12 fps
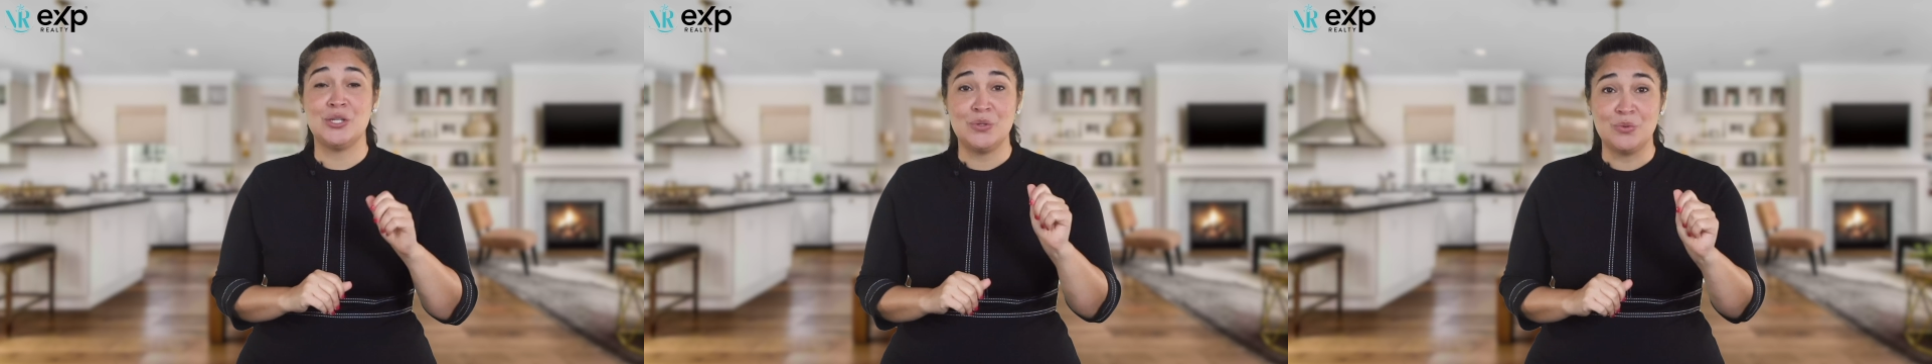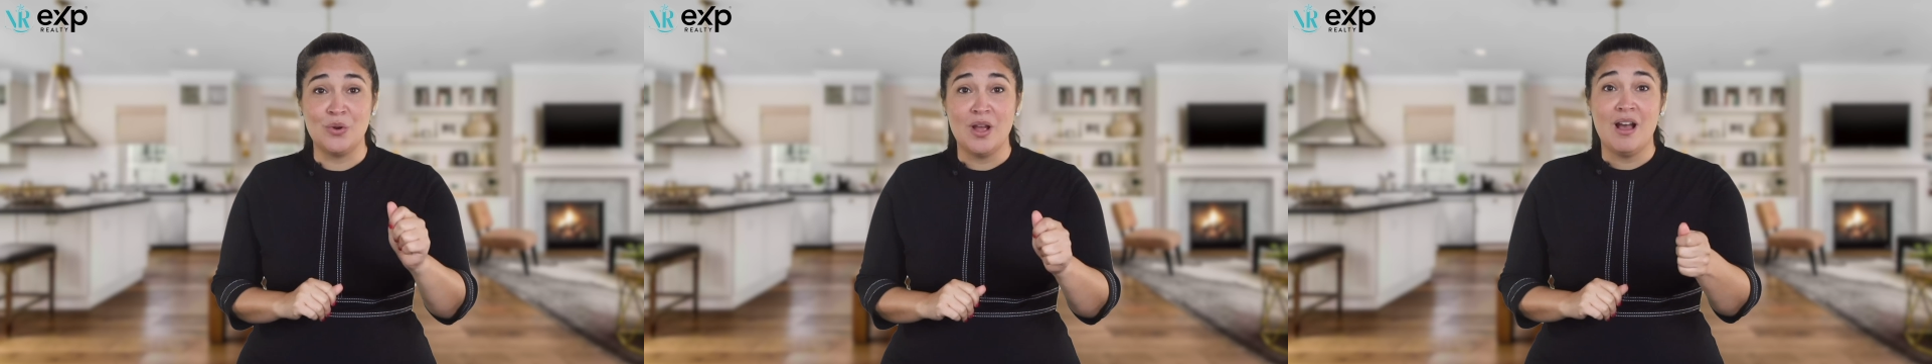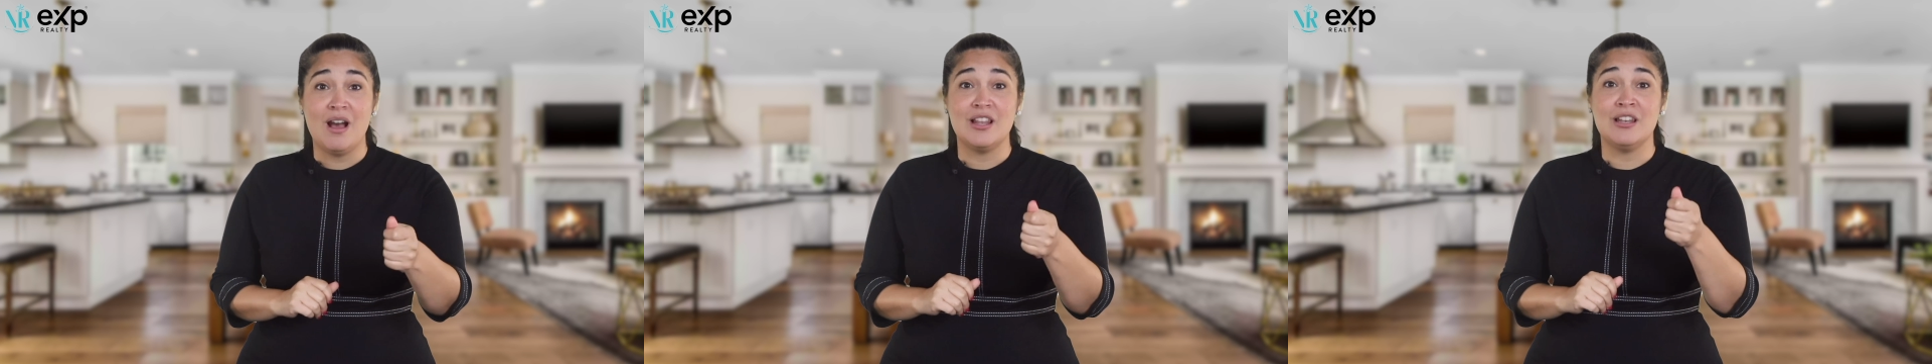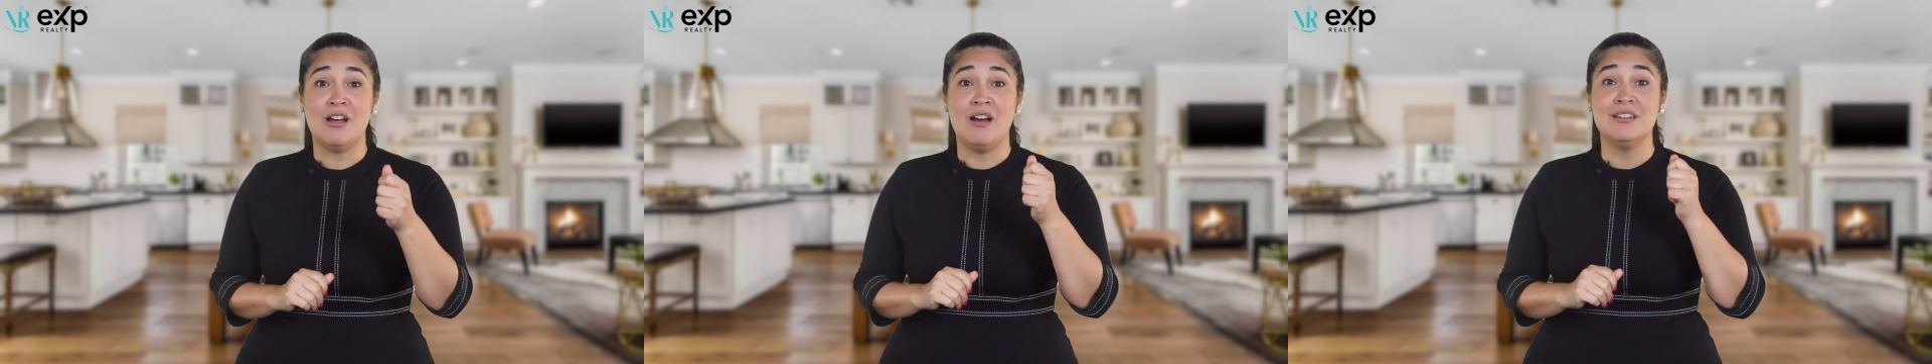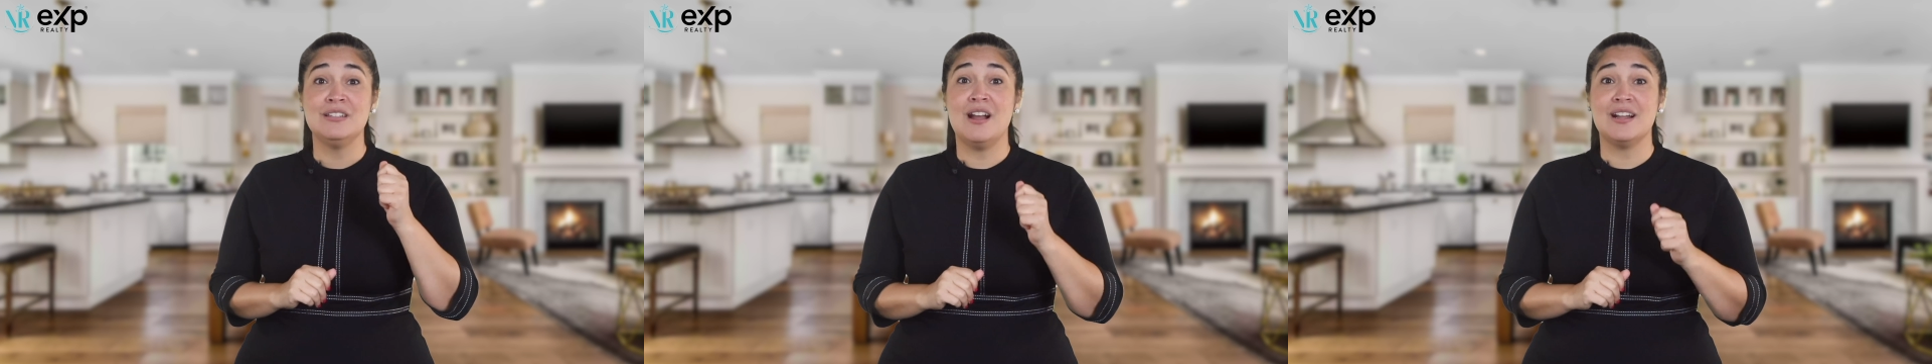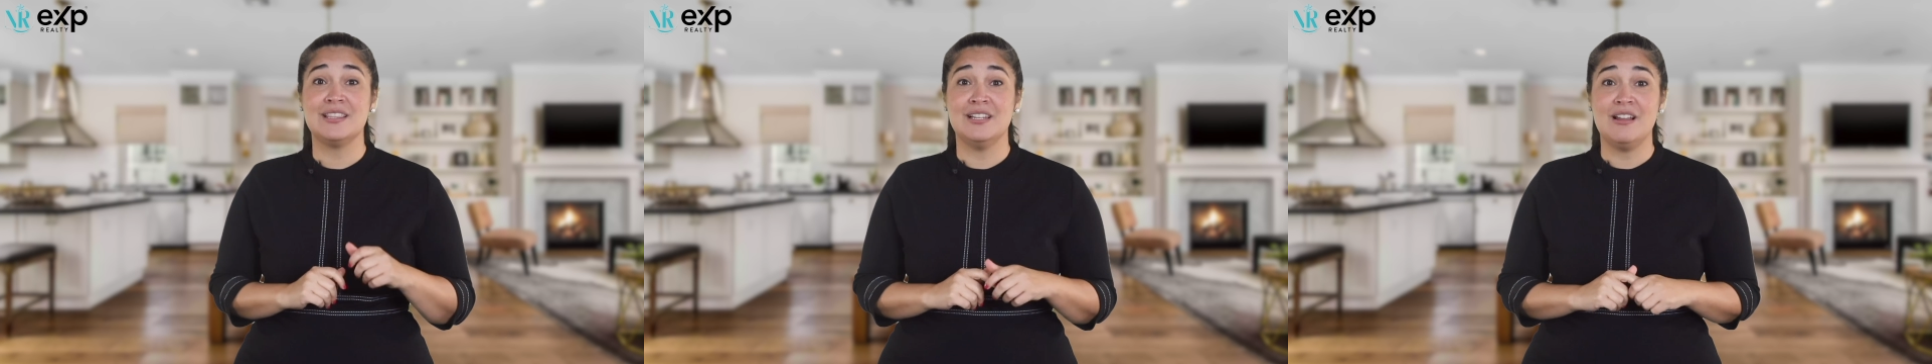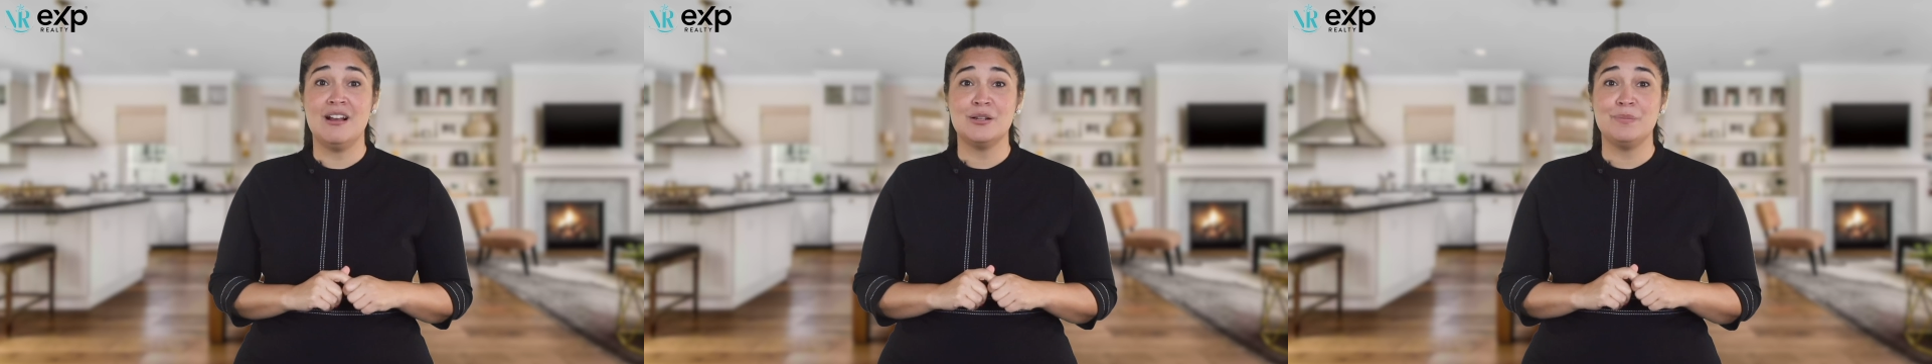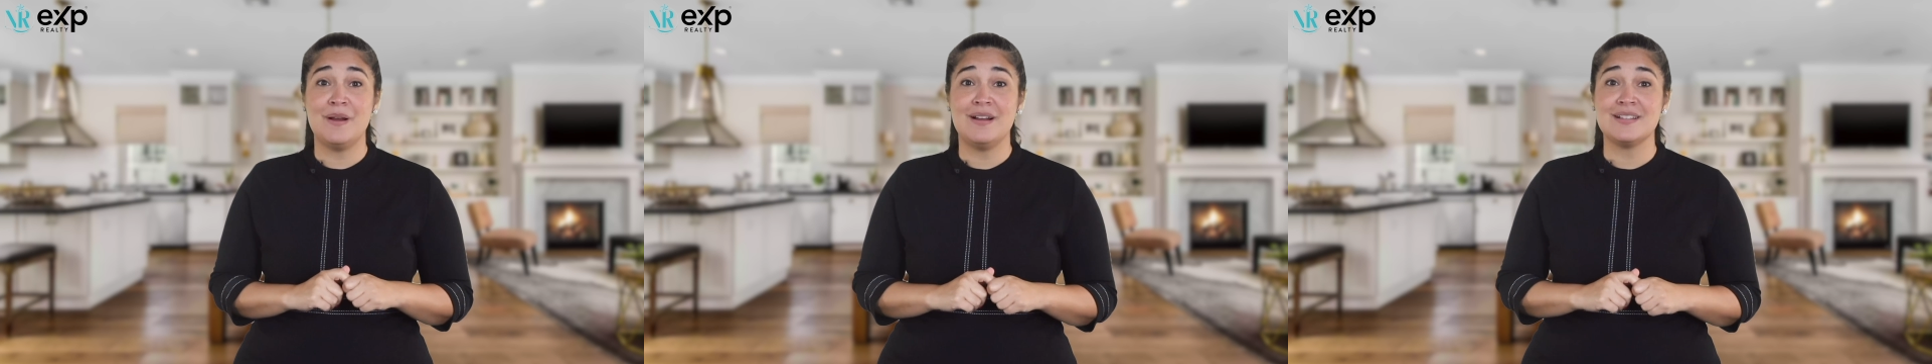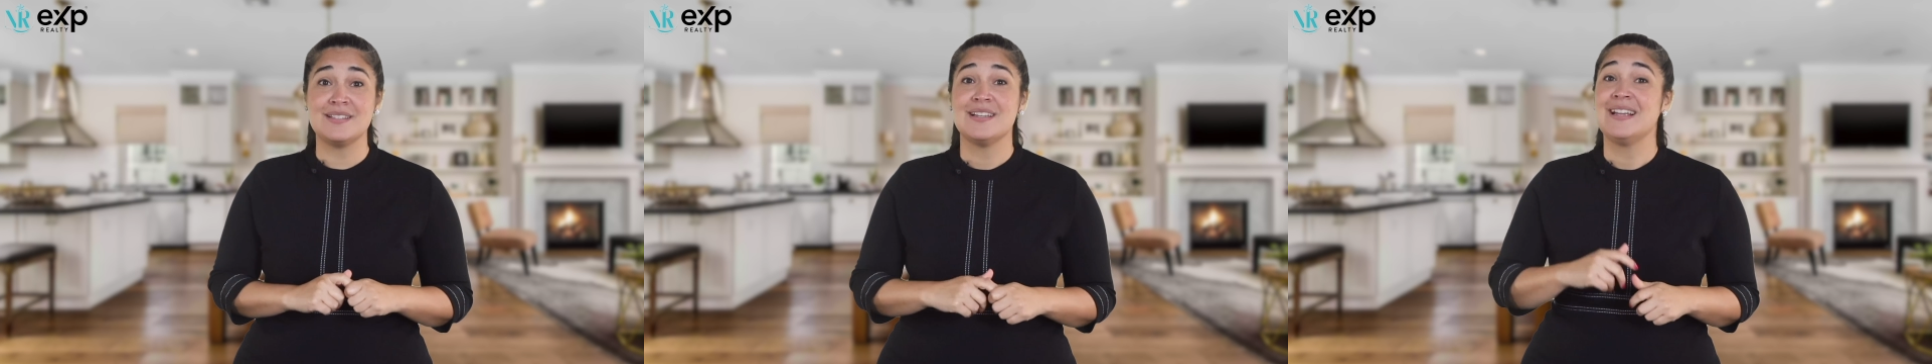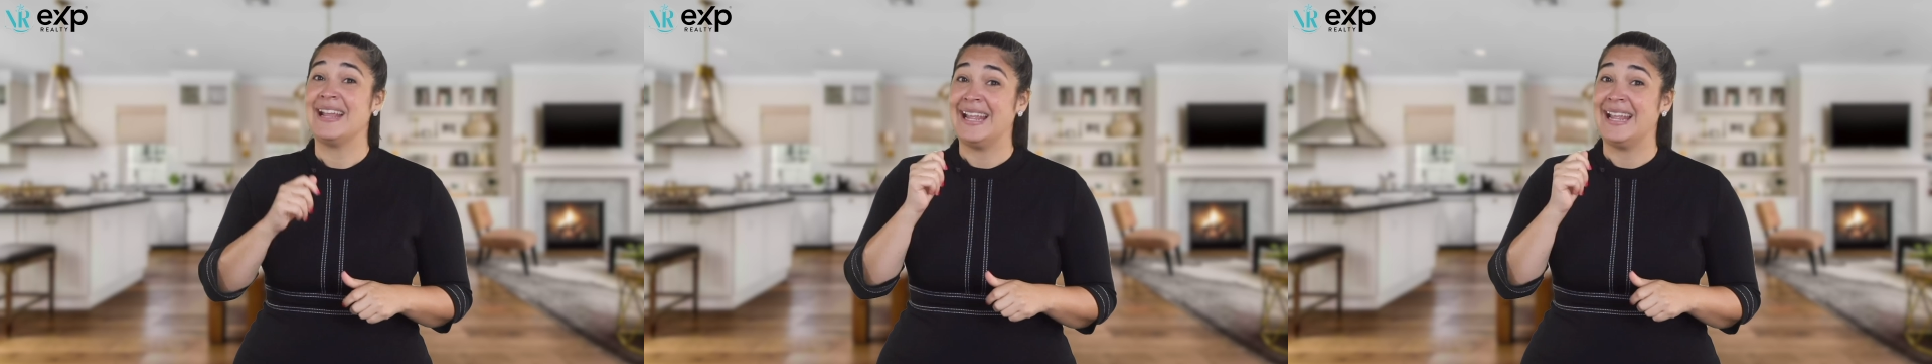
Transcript: to unlock the lockbox,